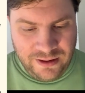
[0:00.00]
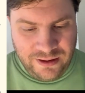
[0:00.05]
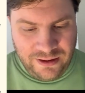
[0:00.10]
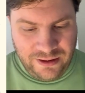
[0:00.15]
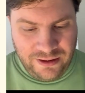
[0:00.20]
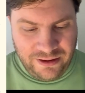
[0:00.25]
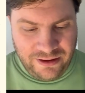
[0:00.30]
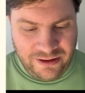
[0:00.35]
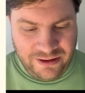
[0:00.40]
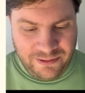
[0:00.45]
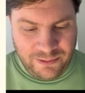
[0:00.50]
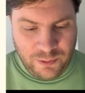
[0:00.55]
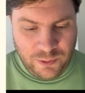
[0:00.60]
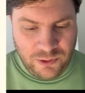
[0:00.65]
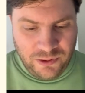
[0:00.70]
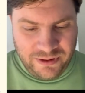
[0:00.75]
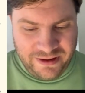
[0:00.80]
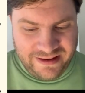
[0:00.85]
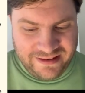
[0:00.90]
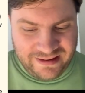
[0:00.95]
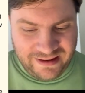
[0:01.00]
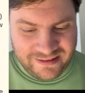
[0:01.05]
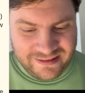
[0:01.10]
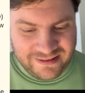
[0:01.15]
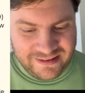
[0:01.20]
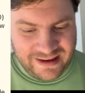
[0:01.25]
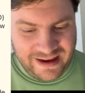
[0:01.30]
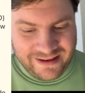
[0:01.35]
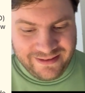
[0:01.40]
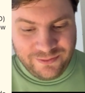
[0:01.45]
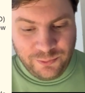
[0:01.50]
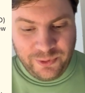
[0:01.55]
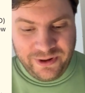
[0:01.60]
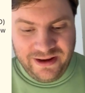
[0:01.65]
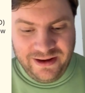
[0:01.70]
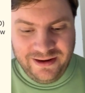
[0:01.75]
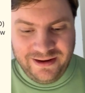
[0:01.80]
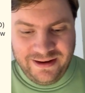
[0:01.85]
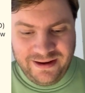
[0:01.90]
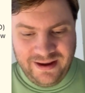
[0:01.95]
Uh, he says dead
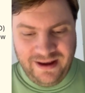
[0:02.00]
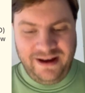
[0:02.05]
week.